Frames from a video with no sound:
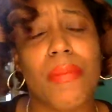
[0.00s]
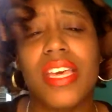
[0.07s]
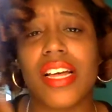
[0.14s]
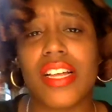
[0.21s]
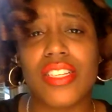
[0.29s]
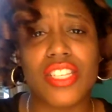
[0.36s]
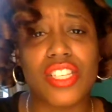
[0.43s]

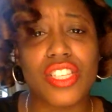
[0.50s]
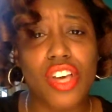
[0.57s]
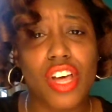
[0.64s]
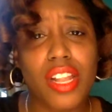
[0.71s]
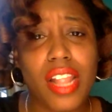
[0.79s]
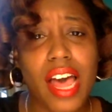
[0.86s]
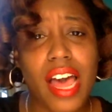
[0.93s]
because it's
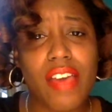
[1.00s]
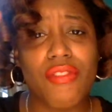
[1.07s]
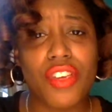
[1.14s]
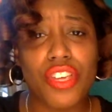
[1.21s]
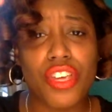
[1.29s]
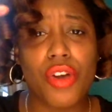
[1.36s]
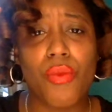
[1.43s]
your life
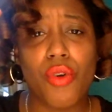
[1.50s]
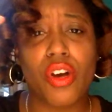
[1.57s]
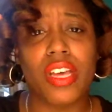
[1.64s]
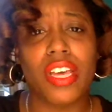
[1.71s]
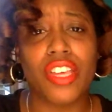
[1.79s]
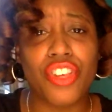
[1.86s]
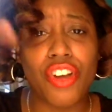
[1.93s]
and you're
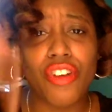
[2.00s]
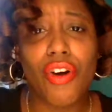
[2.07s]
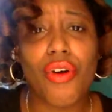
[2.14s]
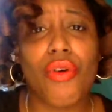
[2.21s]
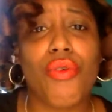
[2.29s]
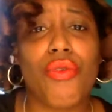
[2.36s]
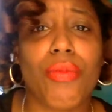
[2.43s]
walking your
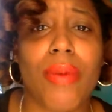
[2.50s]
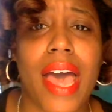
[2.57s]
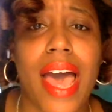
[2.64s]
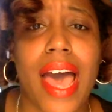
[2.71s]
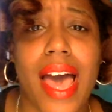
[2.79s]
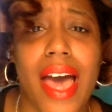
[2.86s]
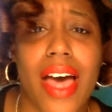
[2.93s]
own
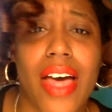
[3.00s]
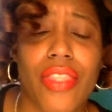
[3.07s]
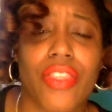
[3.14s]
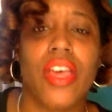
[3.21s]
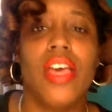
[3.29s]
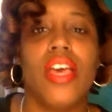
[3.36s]
path.